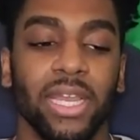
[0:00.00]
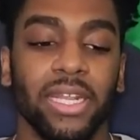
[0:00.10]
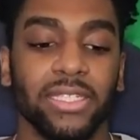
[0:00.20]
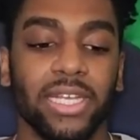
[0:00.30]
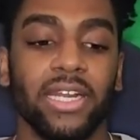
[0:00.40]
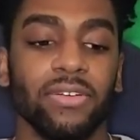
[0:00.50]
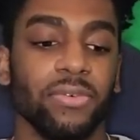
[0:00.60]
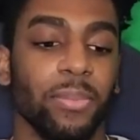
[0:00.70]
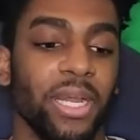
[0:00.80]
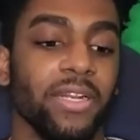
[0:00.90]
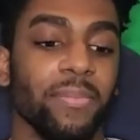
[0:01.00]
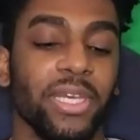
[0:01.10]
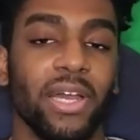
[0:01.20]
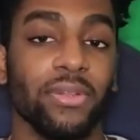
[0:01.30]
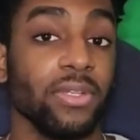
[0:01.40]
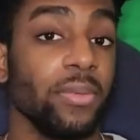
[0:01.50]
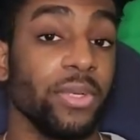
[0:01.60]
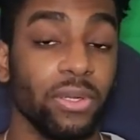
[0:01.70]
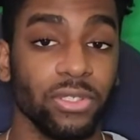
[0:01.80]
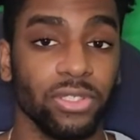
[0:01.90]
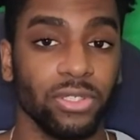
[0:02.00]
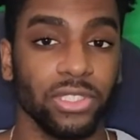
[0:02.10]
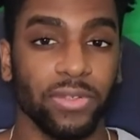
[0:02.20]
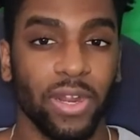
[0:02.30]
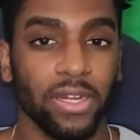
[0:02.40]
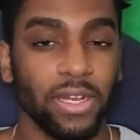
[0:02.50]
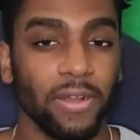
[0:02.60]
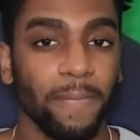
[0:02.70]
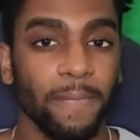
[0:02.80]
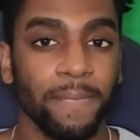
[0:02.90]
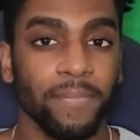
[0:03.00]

And it's kind of reminding me how the Liberty are surging right now.